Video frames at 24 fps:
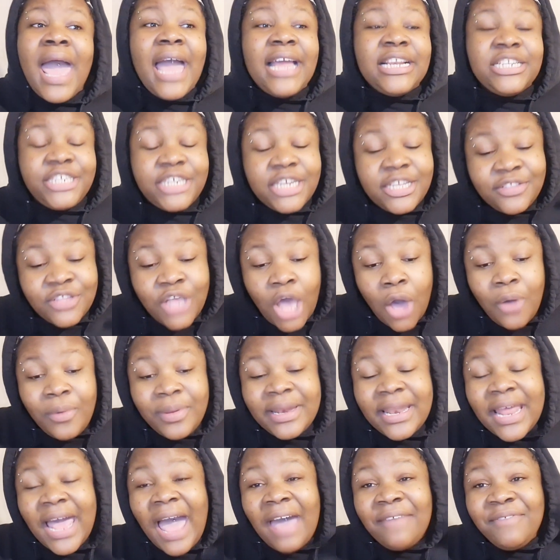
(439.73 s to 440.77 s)
And she's
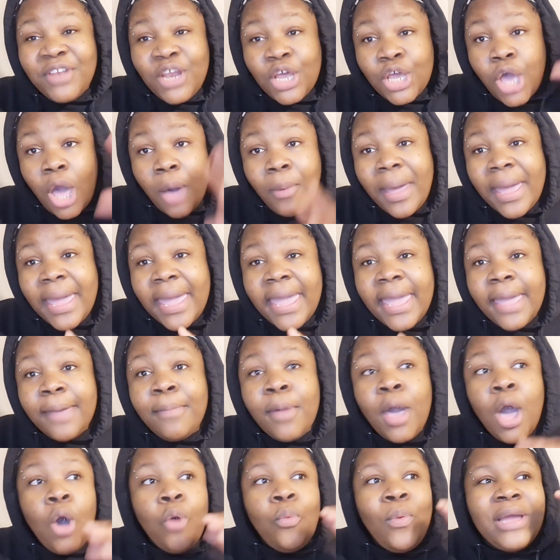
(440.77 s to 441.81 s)
having a go at
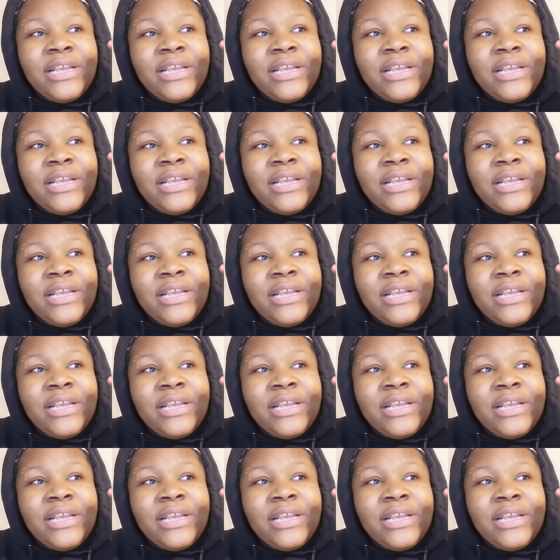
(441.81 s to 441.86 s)
him